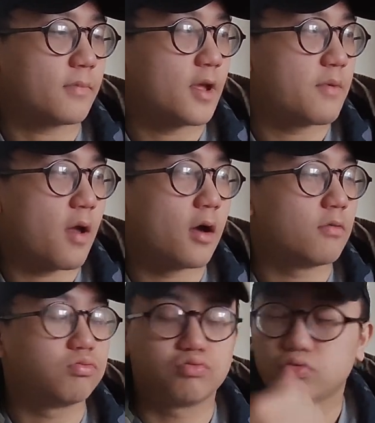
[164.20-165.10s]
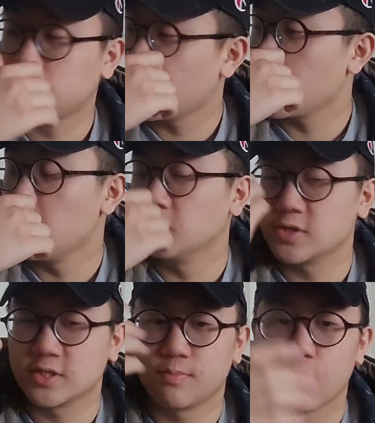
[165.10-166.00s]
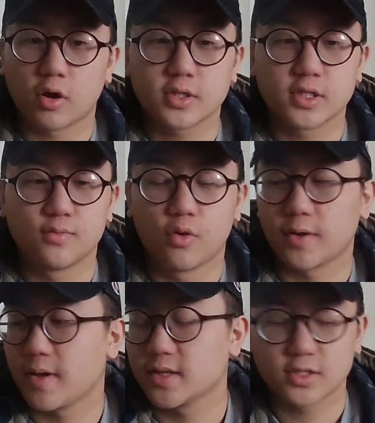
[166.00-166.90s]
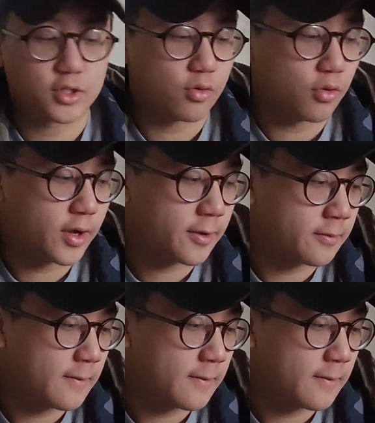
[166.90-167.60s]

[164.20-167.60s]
yeah, my nose blocks. It's morning, man. It's so annoying.